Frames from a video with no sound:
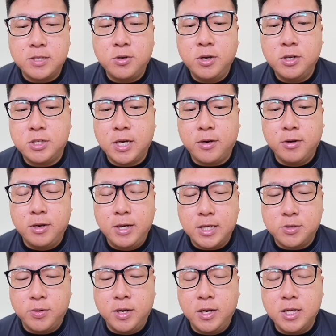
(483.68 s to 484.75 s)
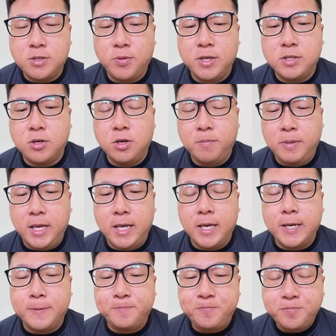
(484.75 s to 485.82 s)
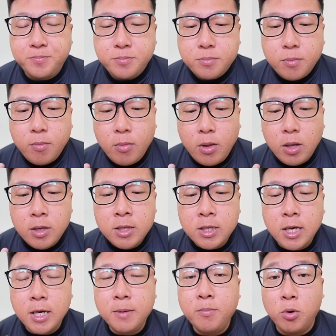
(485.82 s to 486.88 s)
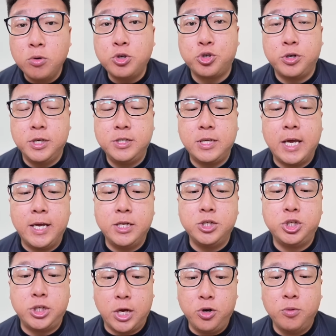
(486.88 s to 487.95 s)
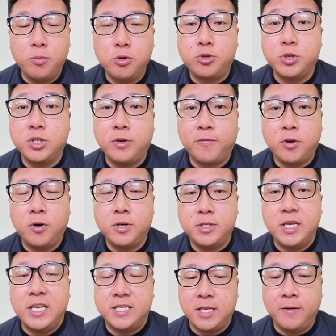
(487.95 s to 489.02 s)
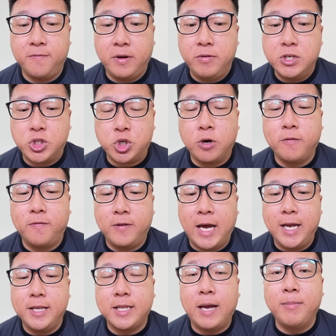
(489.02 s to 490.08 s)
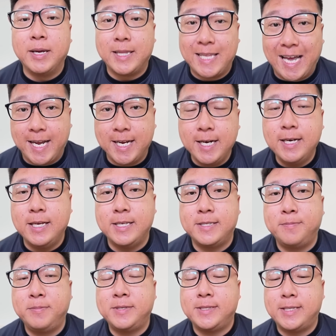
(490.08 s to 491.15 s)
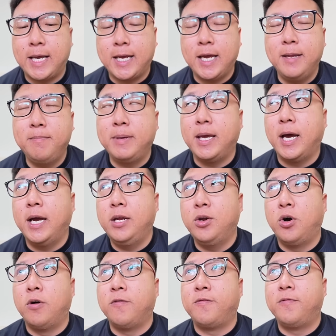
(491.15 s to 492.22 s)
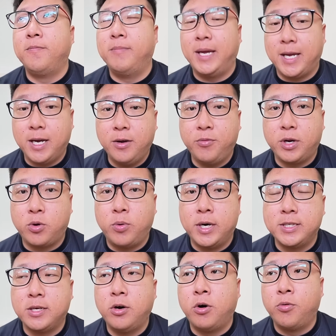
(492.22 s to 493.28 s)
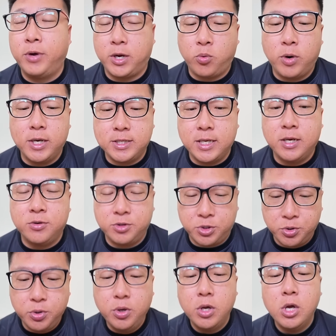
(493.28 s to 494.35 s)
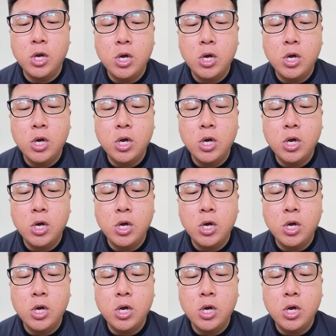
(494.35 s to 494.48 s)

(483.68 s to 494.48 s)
go ahead to check out the next one. The next one is going to be the Moltres, and Shadow Moltres, of course, is a very strong flying type attacker. It's second behind of Mega Rayquaza or Rayquaza also.